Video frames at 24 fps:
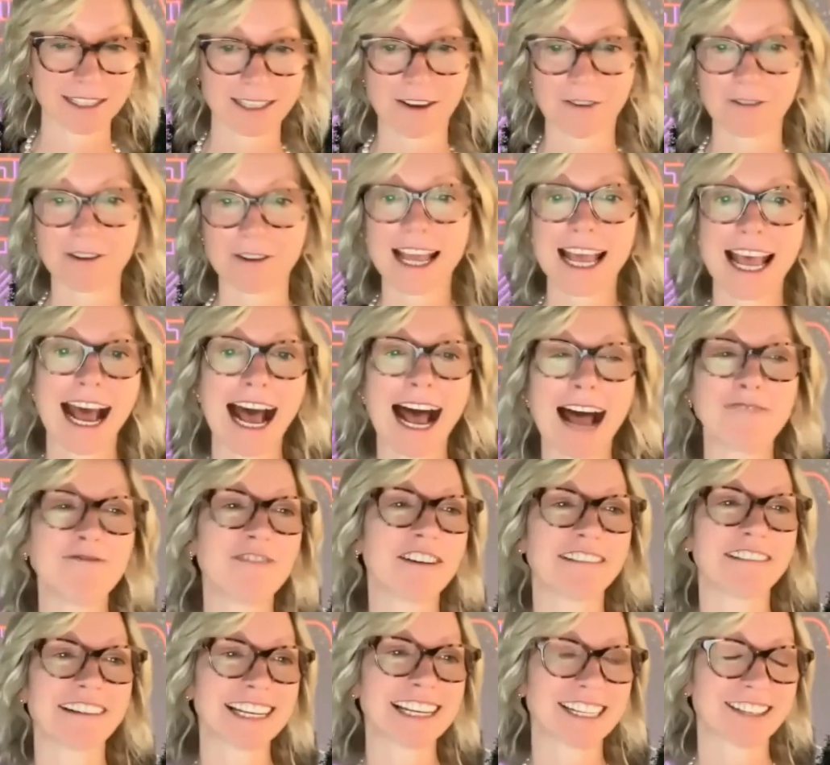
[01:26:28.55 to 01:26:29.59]
So I'm
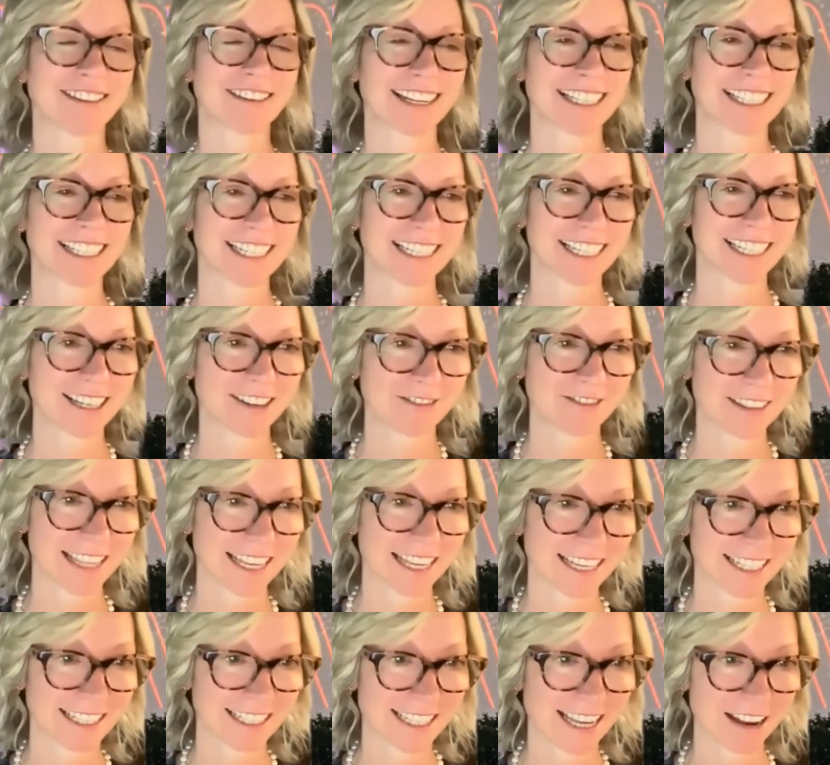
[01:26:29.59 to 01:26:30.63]
very interested in all
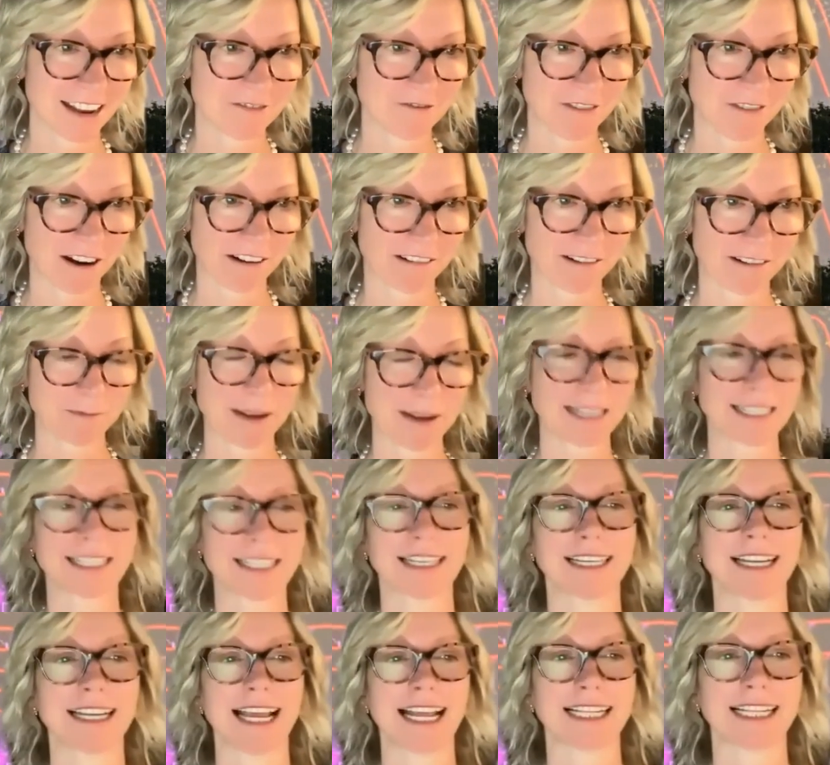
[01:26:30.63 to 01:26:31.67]
things
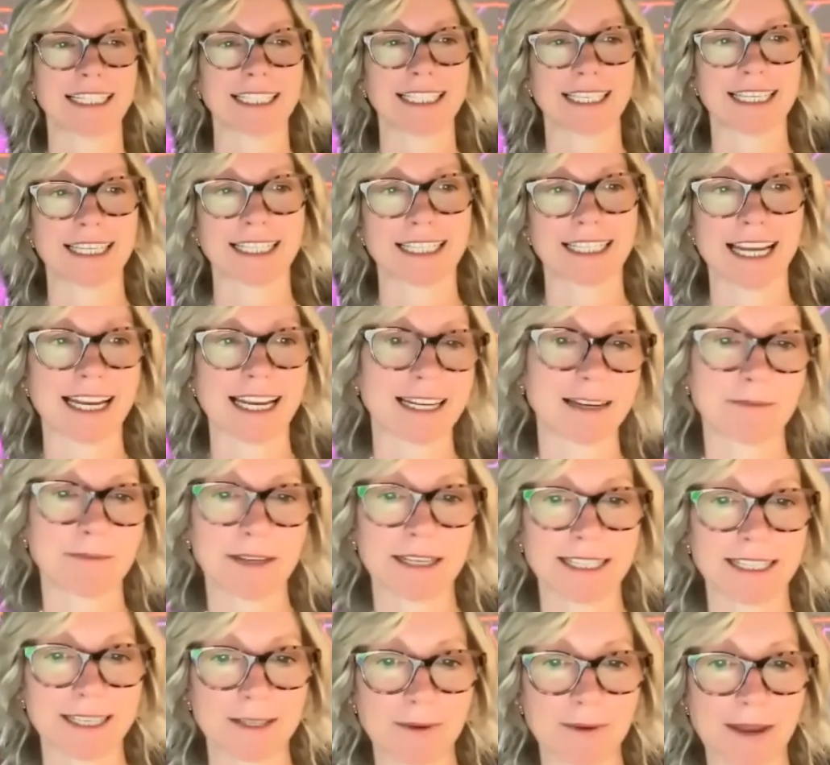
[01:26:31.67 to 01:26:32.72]
environmental and sustainable
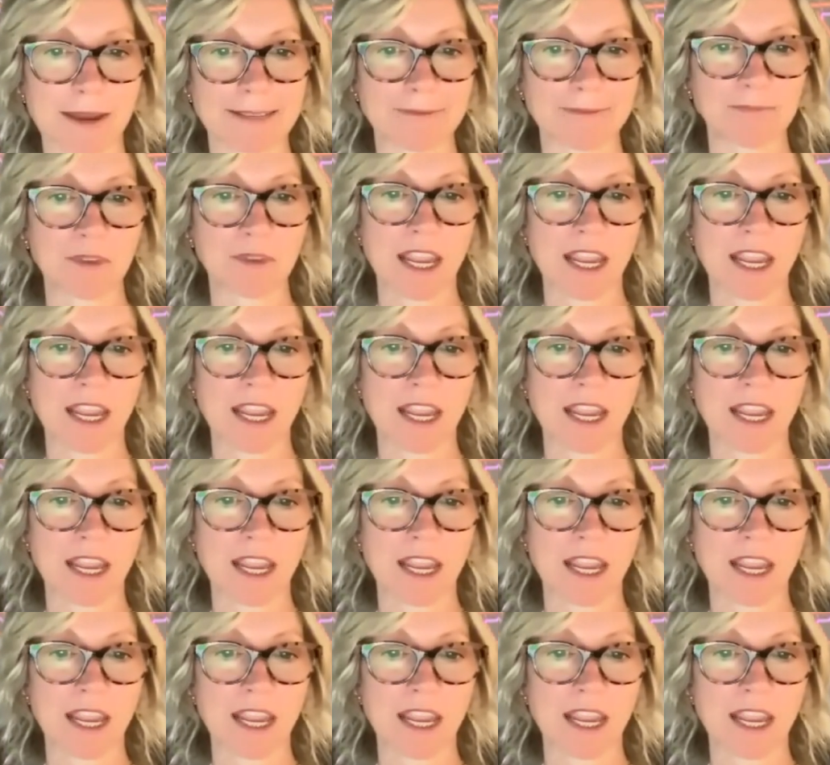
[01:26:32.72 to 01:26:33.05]
as well.